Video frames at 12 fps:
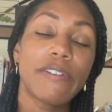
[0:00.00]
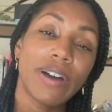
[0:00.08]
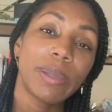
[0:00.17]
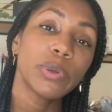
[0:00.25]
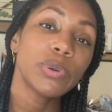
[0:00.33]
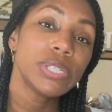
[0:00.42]

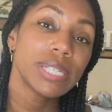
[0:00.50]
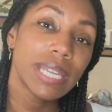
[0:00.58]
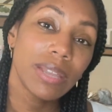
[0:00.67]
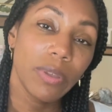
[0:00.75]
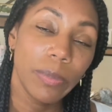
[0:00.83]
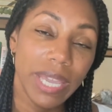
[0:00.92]
I'm going to give
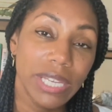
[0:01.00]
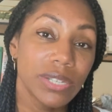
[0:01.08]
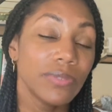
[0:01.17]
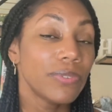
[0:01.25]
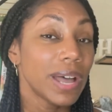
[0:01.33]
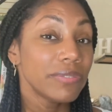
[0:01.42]
a
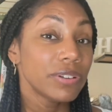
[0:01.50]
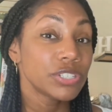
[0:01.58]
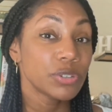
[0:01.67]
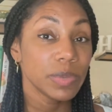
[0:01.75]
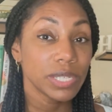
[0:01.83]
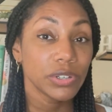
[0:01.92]
patient 500
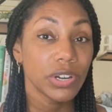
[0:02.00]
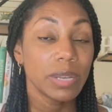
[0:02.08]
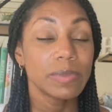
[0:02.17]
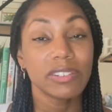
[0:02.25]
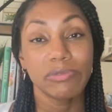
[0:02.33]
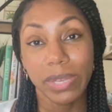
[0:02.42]
milligrams
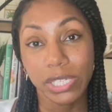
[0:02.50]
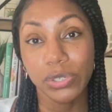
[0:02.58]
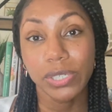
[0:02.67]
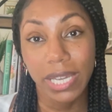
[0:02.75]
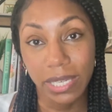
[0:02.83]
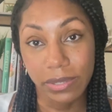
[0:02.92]
of
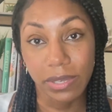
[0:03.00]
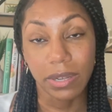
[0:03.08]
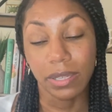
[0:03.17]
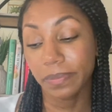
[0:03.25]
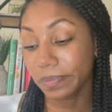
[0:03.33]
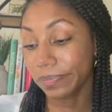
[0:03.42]

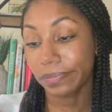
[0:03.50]
metronidazole,